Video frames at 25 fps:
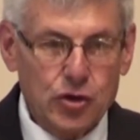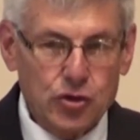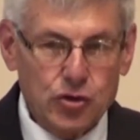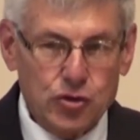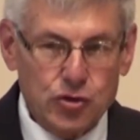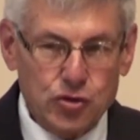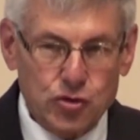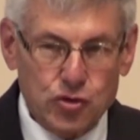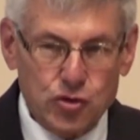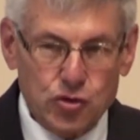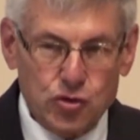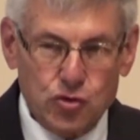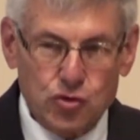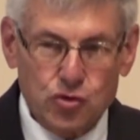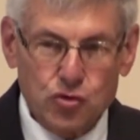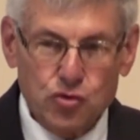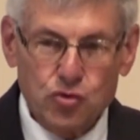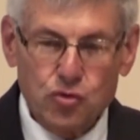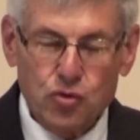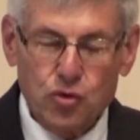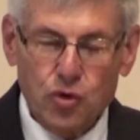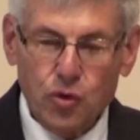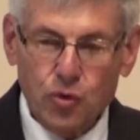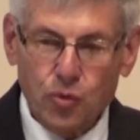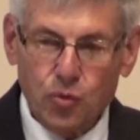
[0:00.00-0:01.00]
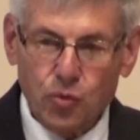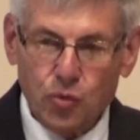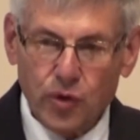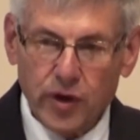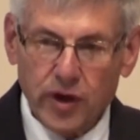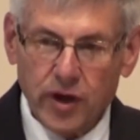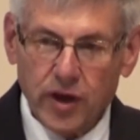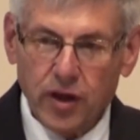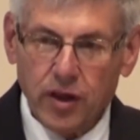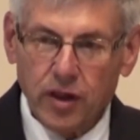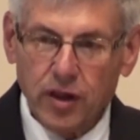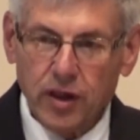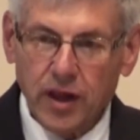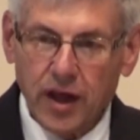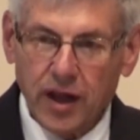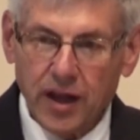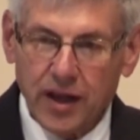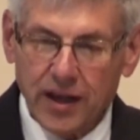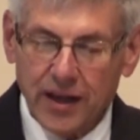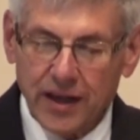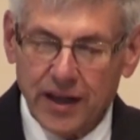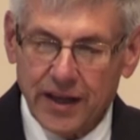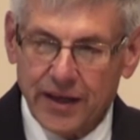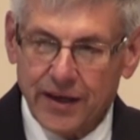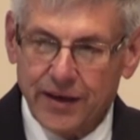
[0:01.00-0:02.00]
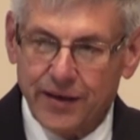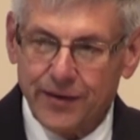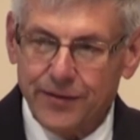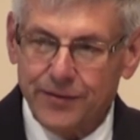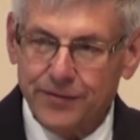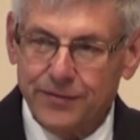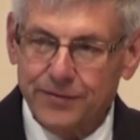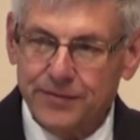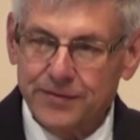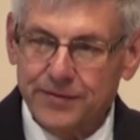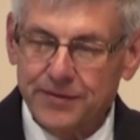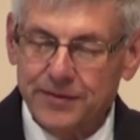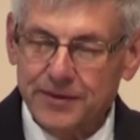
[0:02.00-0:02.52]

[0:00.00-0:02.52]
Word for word: you will live.